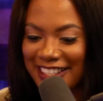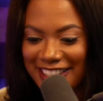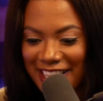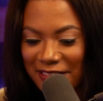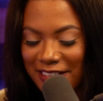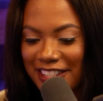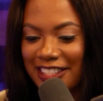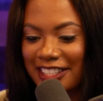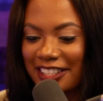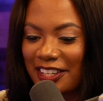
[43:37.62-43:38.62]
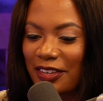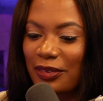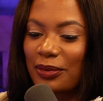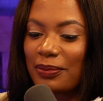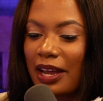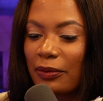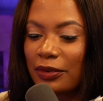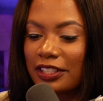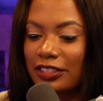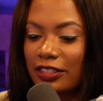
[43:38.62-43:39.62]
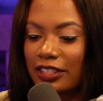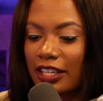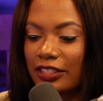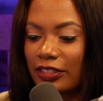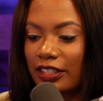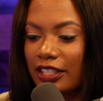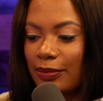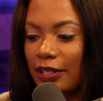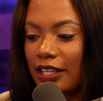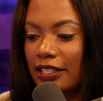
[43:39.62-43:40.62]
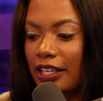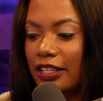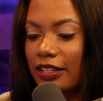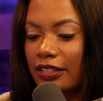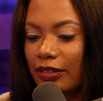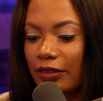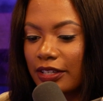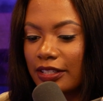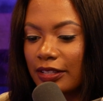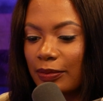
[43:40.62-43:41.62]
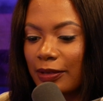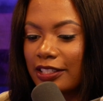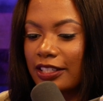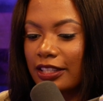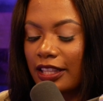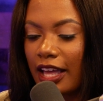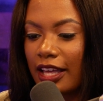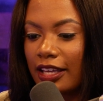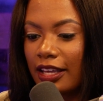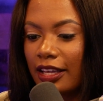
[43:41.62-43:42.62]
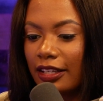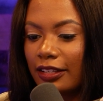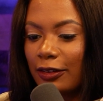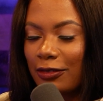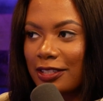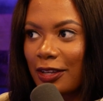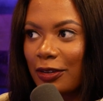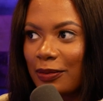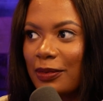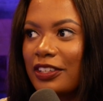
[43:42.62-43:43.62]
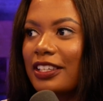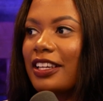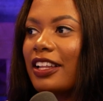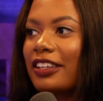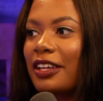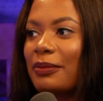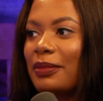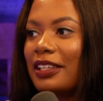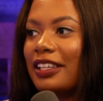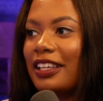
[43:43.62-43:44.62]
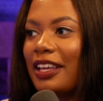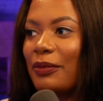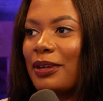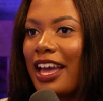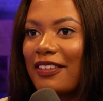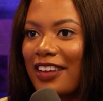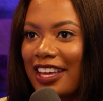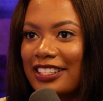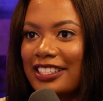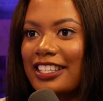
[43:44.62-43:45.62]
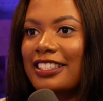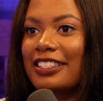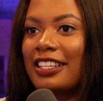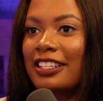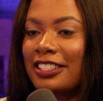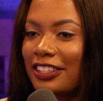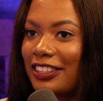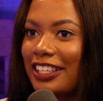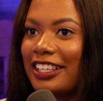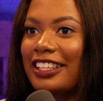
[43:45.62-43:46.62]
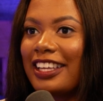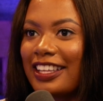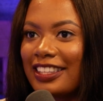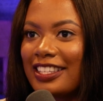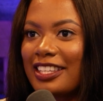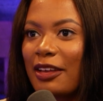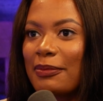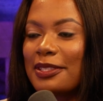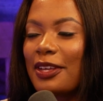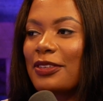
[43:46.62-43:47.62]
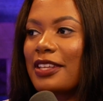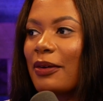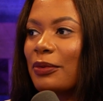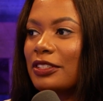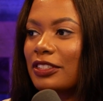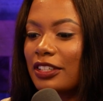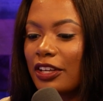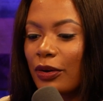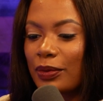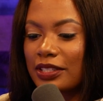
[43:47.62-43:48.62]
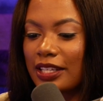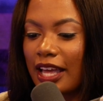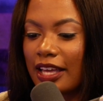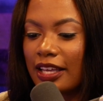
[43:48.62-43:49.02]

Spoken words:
is definitely the cheat code, but I wanted you to touch on this because in your stories you mentioned that you've sold $1 million company, and we haven't had a chance to touch on it yet this episode. So I want you to go into that,